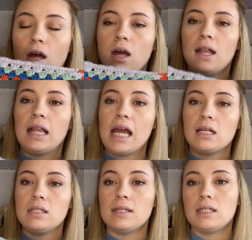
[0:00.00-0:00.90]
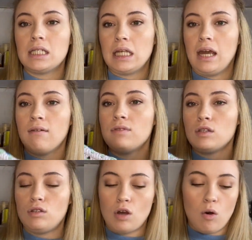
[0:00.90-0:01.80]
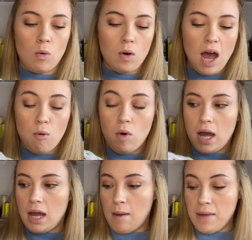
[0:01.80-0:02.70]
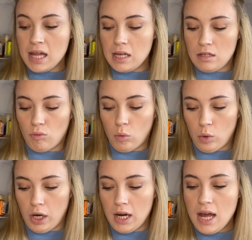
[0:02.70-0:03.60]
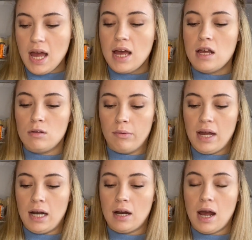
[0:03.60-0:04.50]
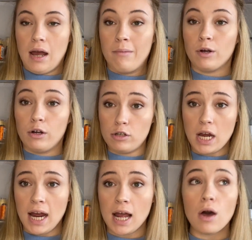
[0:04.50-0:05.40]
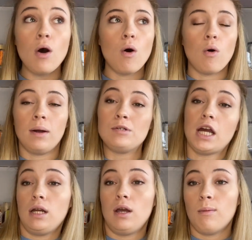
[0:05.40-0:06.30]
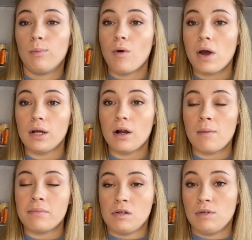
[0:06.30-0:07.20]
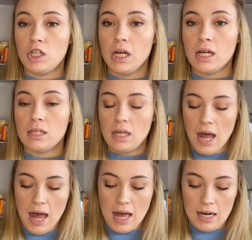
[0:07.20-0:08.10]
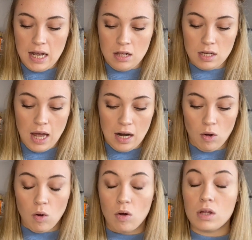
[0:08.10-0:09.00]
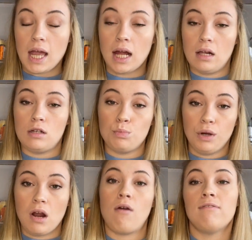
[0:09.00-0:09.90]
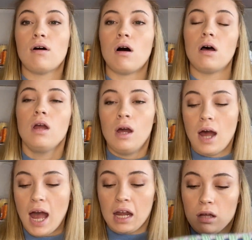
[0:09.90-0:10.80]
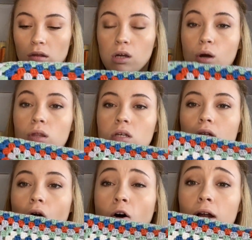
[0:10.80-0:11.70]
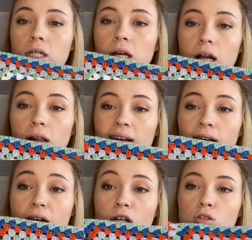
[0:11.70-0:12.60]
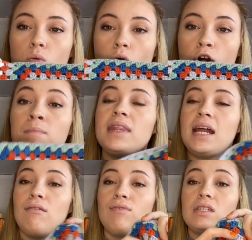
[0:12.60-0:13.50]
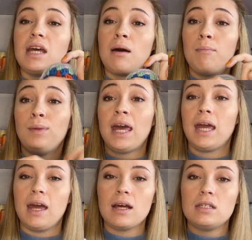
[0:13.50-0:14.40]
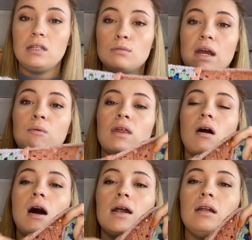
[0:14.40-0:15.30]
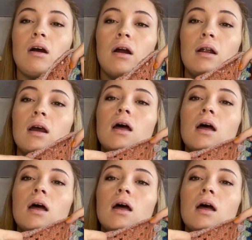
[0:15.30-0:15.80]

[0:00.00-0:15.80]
length sleeves, so what I made this for is when I am crocheting or I'm trying to embroider on my machines and it's kind of cold, like in the spring or fall, I can throw this on to get a little extra warmth, and it feels like a blanket because it's made with cotton yarn.